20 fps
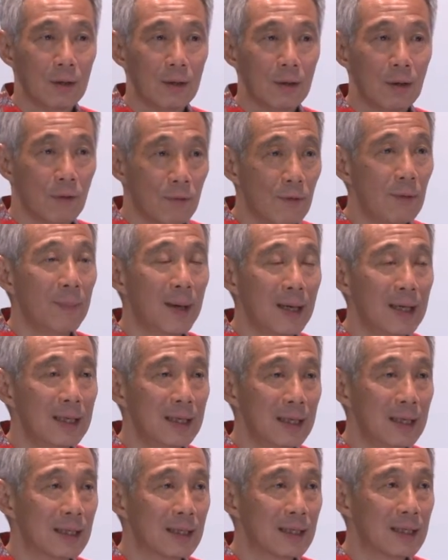over many
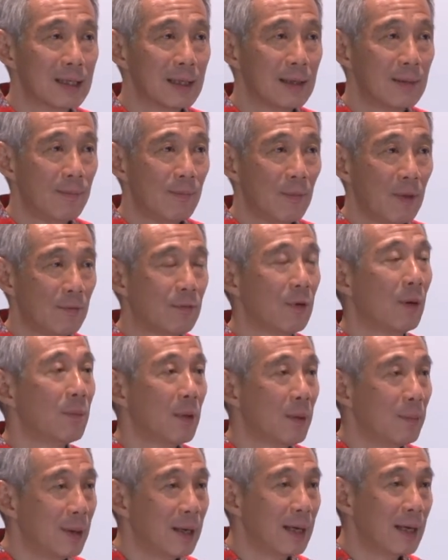years, from
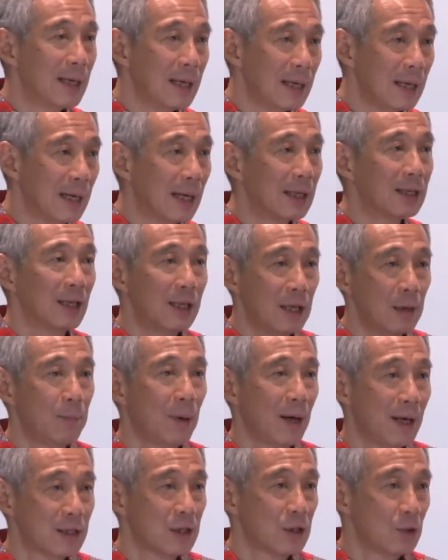the beginning until he
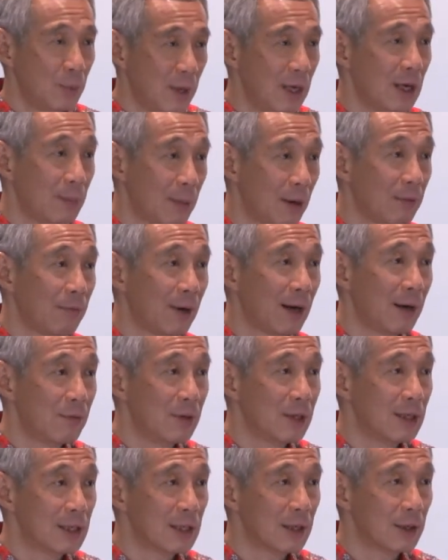passed away about 5
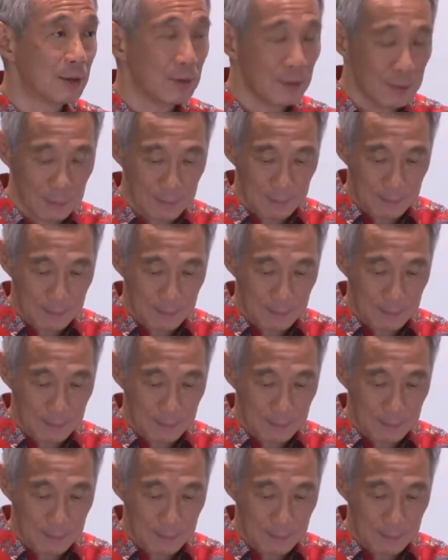years ago.